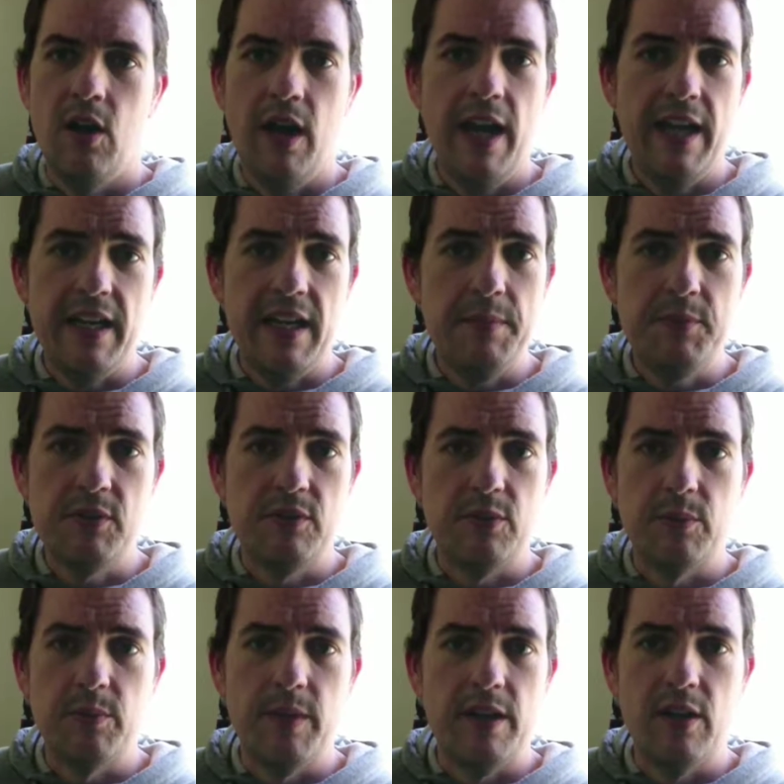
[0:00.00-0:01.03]
I had heaps of
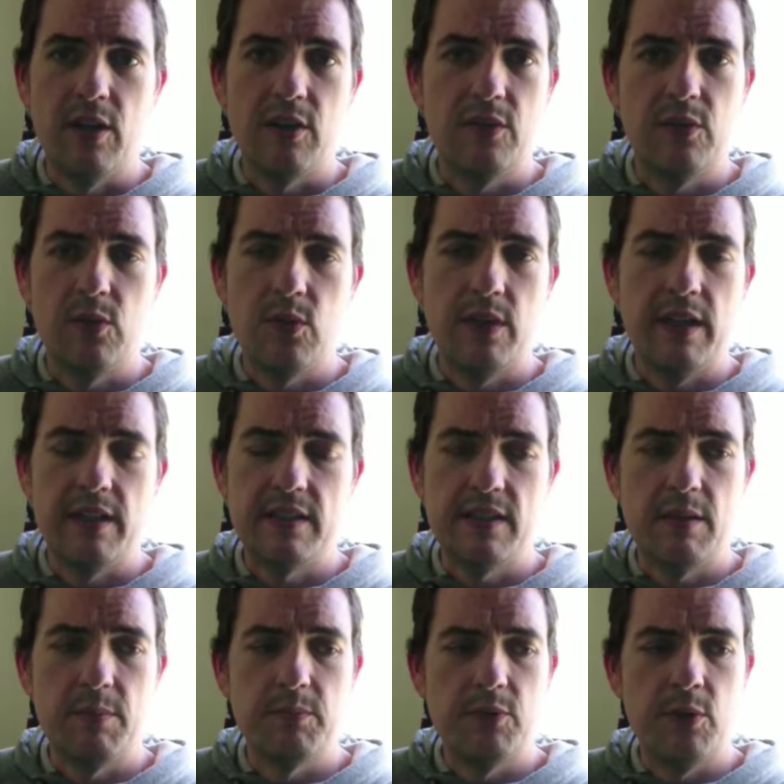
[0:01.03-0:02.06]
them, and I thought at
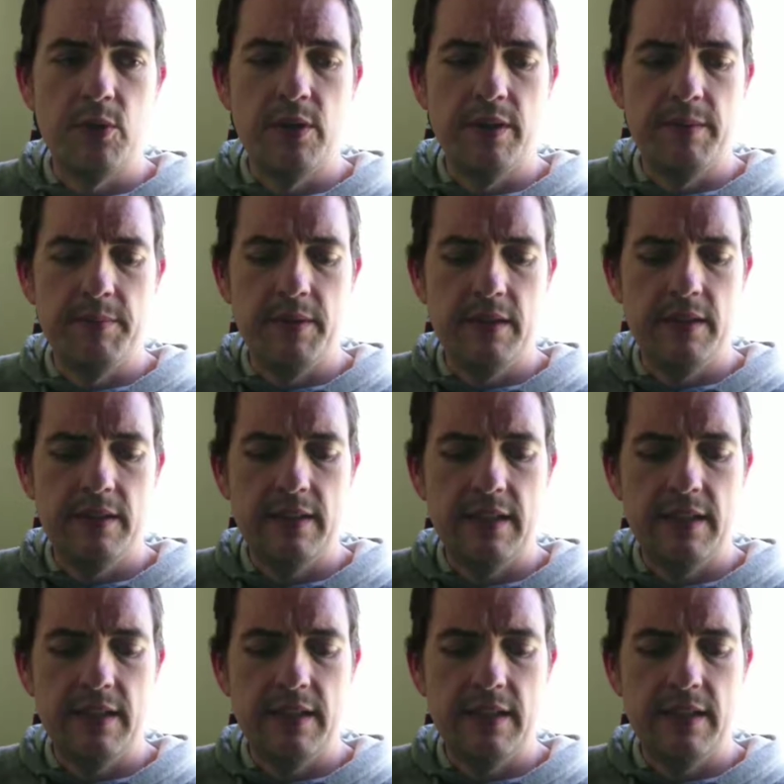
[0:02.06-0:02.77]
some time,